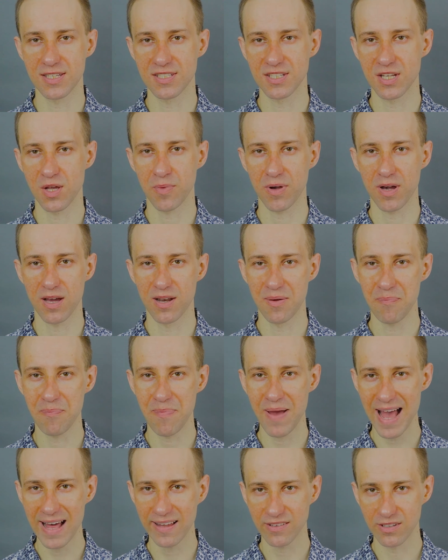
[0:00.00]
some kind of
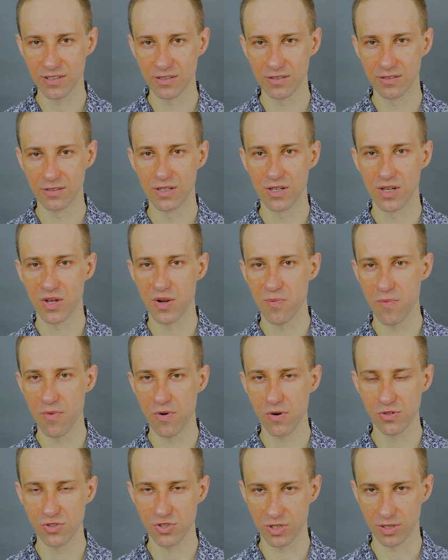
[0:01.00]
pattern
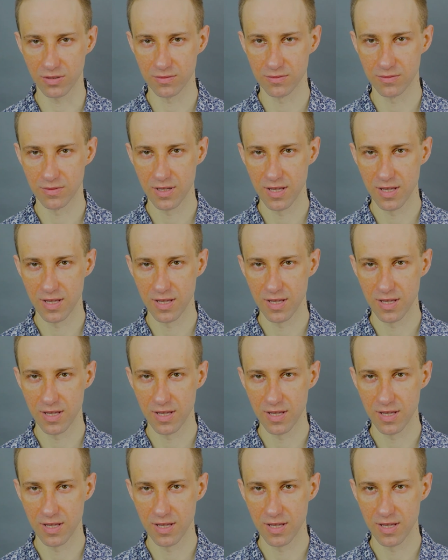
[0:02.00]
emerging.